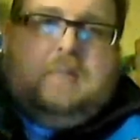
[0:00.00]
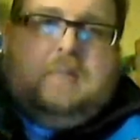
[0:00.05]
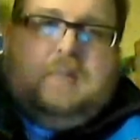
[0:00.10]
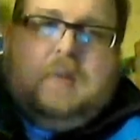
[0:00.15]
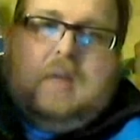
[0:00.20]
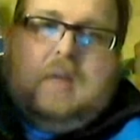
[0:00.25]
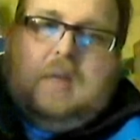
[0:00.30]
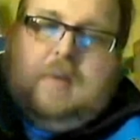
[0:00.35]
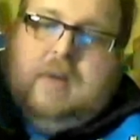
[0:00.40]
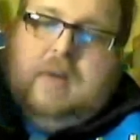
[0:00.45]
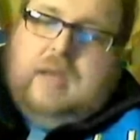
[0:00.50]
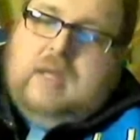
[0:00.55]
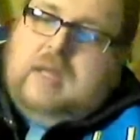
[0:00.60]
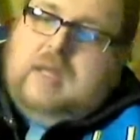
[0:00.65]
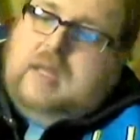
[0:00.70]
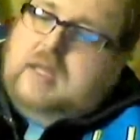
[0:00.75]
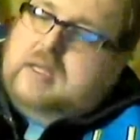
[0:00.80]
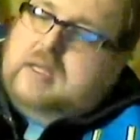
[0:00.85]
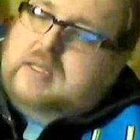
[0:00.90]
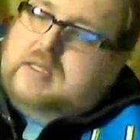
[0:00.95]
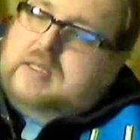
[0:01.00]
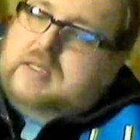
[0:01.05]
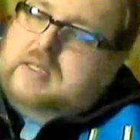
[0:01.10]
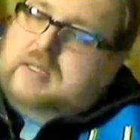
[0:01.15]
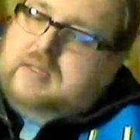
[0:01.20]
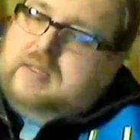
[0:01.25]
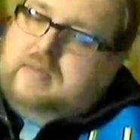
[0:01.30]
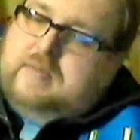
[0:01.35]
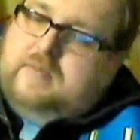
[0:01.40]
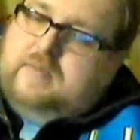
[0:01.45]
it, it
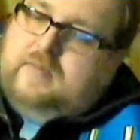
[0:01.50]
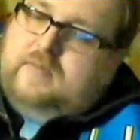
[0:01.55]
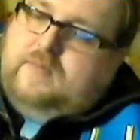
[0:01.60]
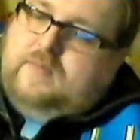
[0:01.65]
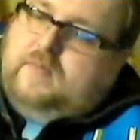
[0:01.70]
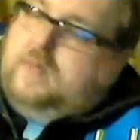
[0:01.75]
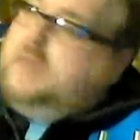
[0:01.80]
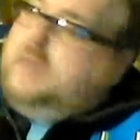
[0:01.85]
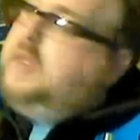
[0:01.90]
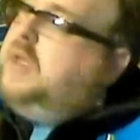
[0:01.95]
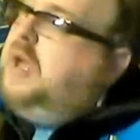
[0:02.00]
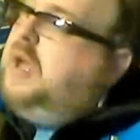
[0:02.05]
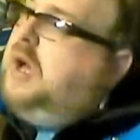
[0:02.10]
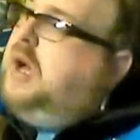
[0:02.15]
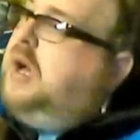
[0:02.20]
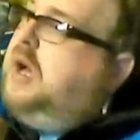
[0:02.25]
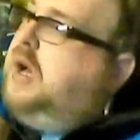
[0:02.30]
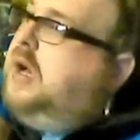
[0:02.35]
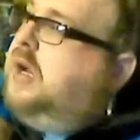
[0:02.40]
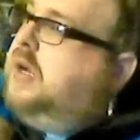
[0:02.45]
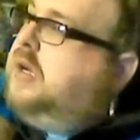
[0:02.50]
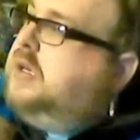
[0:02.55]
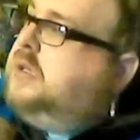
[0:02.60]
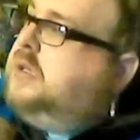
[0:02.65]
is uh,